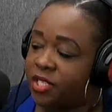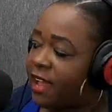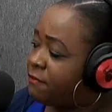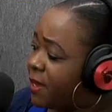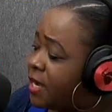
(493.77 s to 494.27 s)

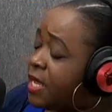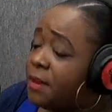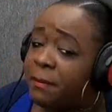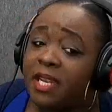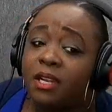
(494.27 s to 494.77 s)
I've been
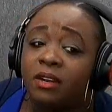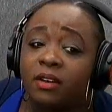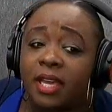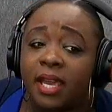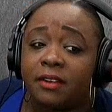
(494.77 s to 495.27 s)

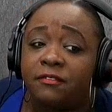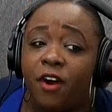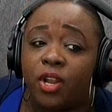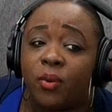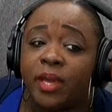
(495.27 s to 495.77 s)
looking and
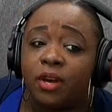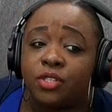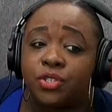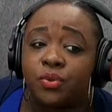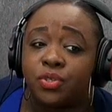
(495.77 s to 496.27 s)
following on
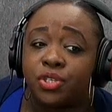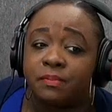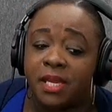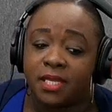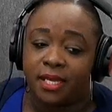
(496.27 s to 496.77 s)
social
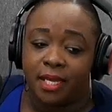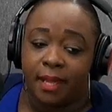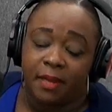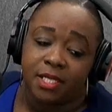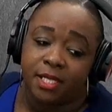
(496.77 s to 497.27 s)
media, and I
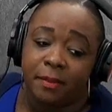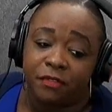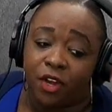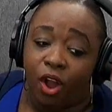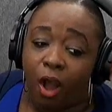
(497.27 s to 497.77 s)
mean, some of
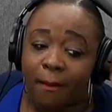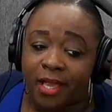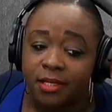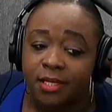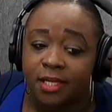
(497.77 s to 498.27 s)
the
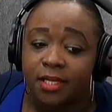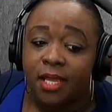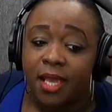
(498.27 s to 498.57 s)
comments and